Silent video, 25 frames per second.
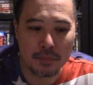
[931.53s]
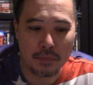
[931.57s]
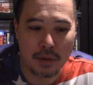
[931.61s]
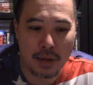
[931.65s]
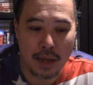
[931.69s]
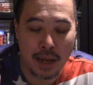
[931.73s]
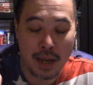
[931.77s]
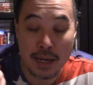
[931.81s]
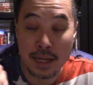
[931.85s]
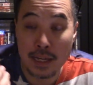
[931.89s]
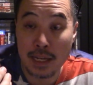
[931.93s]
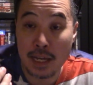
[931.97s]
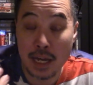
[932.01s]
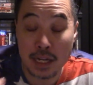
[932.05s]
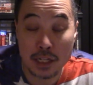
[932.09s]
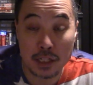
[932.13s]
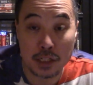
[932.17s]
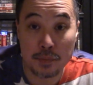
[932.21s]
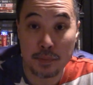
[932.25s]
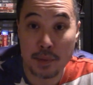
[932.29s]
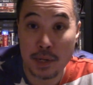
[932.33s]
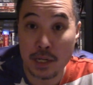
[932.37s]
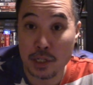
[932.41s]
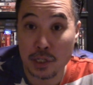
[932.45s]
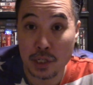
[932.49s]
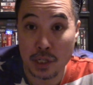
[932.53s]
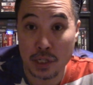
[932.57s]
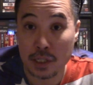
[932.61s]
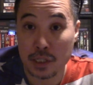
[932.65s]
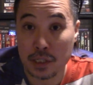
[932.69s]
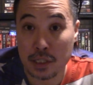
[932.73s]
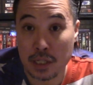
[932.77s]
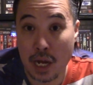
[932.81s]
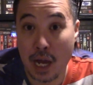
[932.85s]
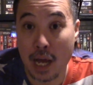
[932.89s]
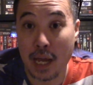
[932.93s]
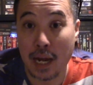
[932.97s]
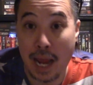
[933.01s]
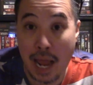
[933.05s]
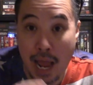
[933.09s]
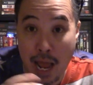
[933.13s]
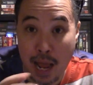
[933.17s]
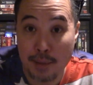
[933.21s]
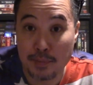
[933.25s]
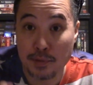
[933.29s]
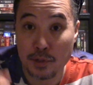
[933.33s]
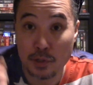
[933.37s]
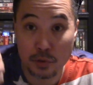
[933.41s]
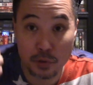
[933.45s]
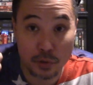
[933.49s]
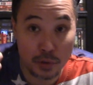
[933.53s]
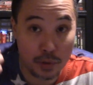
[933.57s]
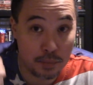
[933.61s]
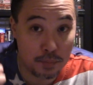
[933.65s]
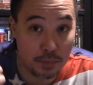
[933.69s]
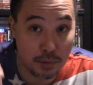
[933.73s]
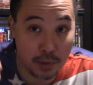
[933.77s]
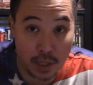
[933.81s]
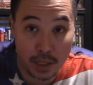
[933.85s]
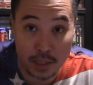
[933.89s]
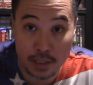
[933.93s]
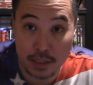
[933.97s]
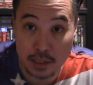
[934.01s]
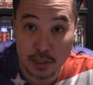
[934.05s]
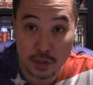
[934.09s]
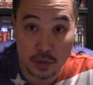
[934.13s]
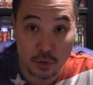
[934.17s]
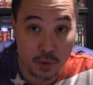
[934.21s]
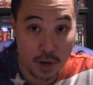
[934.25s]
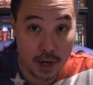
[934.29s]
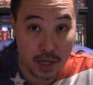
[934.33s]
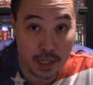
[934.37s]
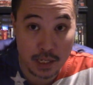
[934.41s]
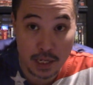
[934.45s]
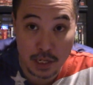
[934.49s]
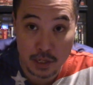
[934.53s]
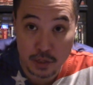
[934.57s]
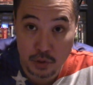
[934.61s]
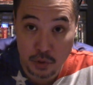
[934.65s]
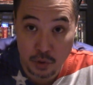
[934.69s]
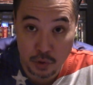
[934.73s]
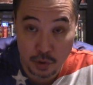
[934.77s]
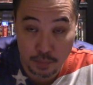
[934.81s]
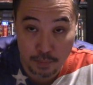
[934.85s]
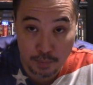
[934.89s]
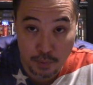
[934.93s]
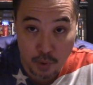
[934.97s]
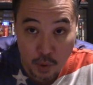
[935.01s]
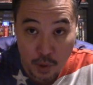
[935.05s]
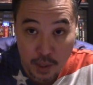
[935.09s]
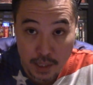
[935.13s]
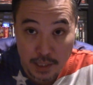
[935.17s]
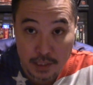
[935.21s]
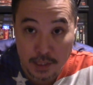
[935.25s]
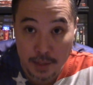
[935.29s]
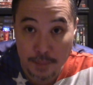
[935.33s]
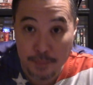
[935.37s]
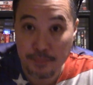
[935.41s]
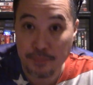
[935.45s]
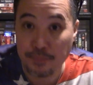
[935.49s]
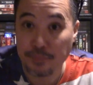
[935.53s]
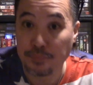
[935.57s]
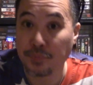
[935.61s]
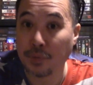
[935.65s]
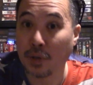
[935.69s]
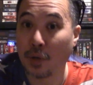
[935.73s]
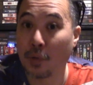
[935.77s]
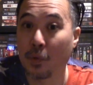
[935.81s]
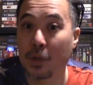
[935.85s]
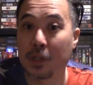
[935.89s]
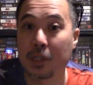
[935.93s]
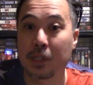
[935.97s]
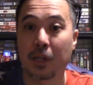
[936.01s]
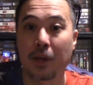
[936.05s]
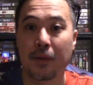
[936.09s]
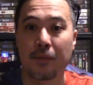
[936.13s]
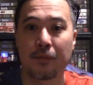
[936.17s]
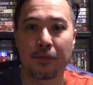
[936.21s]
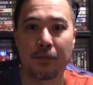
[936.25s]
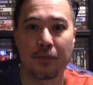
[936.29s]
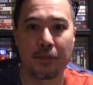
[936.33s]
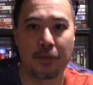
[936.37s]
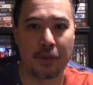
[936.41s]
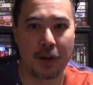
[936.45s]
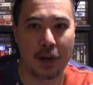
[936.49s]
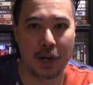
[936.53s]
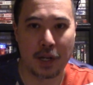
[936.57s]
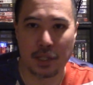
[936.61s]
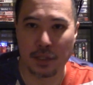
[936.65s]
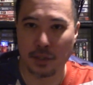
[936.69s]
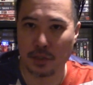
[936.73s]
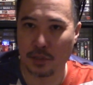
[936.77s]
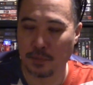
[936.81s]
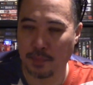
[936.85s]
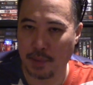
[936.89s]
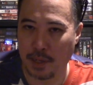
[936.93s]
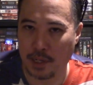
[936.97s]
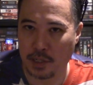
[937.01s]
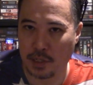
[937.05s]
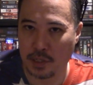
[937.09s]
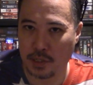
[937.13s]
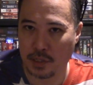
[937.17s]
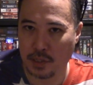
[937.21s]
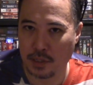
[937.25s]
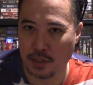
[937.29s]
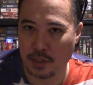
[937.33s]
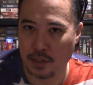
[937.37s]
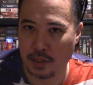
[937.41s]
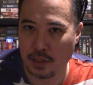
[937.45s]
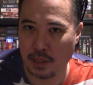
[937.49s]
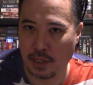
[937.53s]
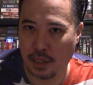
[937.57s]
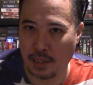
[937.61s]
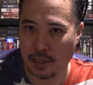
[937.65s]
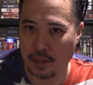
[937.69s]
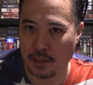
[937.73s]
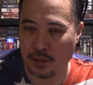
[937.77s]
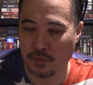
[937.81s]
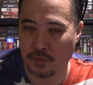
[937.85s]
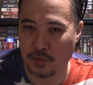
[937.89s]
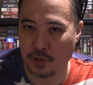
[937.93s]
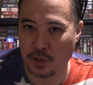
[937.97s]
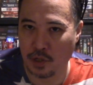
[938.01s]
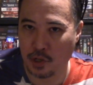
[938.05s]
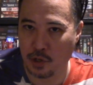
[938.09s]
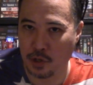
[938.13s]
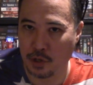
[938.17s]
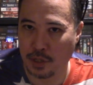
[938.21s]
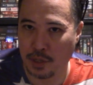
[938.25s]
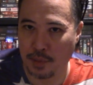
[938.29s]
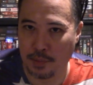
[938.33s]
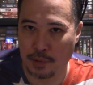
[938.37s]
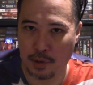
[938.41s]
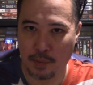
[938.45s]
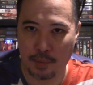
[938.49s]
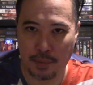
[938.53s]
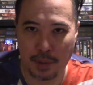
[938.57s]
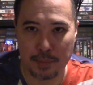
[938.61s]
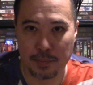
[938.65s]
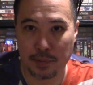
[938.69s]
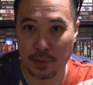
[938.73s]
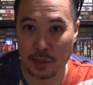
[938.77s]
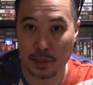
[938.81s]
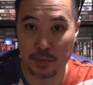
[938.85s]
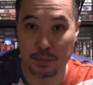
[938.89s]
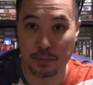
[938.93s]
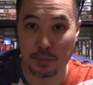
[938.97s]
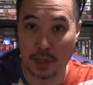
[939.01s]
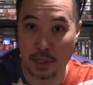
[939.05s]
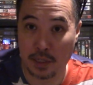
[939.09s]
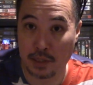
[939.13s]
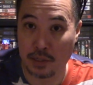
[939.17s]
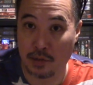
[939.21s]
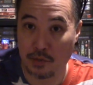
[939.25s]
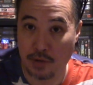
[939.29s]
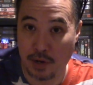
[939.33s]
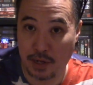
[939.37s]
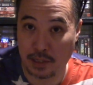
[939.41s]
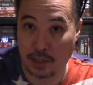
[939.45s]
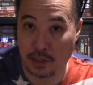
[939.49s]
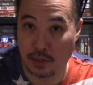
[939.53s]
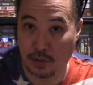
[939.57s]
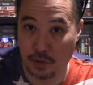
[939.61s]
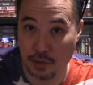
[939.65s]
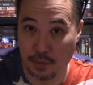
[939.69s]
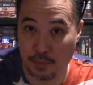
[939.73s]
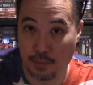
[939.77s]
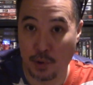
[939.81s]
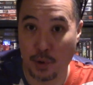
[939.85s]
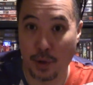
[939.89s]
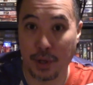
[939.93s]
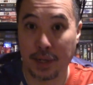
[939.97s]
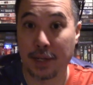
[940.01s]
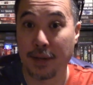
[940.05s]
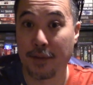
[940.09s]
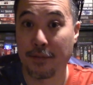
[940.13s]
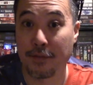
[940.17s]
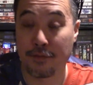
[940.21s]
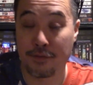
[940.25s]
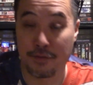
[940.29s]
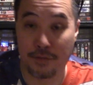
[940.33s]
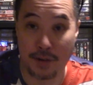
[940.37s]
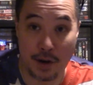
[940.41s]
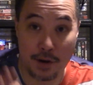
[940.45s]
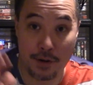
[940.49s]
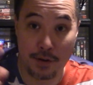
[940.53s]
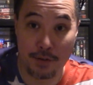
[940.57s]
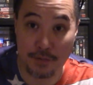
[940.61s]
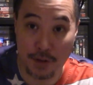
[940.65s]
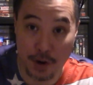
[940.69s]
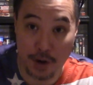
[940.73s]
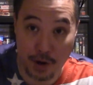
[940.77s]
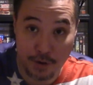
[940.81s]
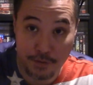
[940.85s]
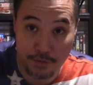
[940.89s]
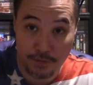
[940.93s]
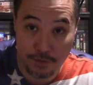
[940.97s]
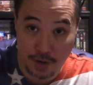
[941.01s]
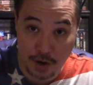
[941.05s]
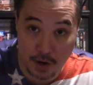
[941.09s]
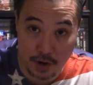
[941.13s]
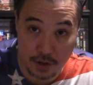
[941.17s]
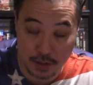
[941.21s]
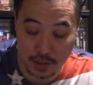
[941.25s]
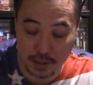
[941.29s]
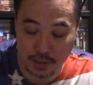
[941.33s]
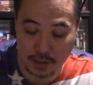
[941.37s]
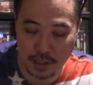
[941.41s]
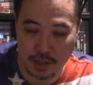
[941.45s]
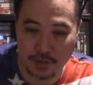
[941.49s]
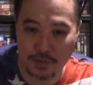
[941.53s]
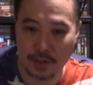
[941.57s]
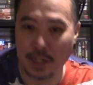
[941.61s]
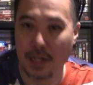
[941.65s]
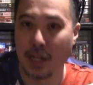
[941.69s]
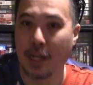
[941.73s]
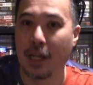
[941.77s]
any kind of speech that is not absolutely blunt, direct, and to the point, which very little speech for neurotypical people is blunt, direct, and to the point. Very, very, very little of it.